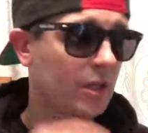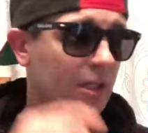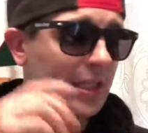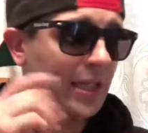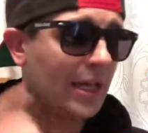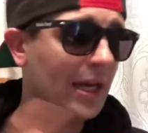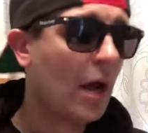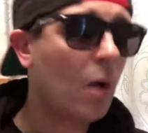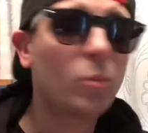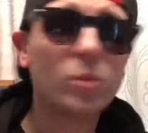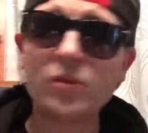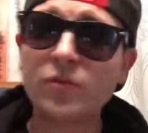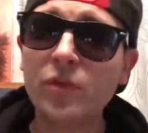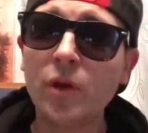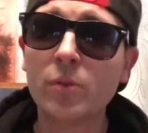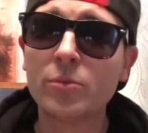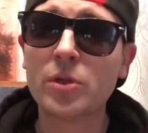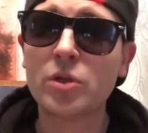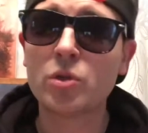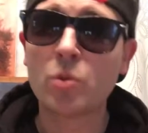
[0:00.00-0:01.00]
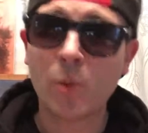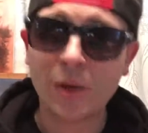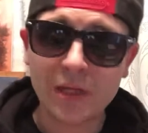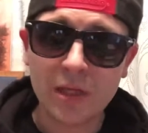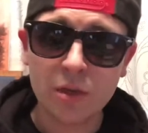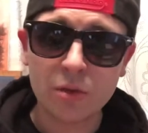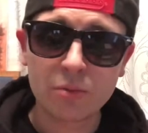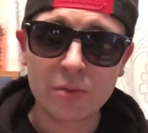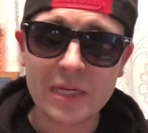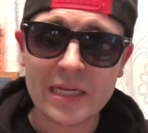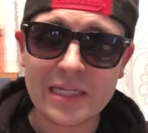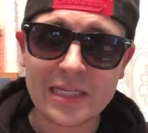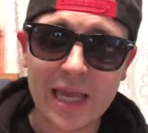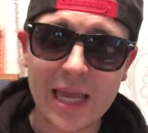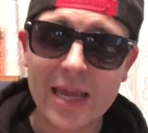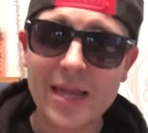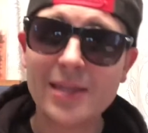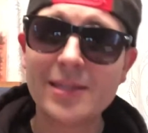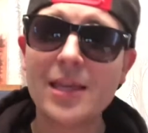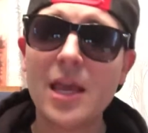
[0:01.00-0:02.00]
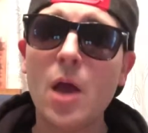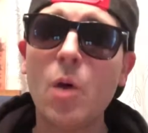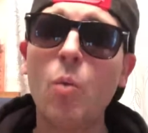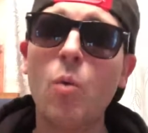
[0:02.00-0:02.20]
Get Out was filmed in 23 days,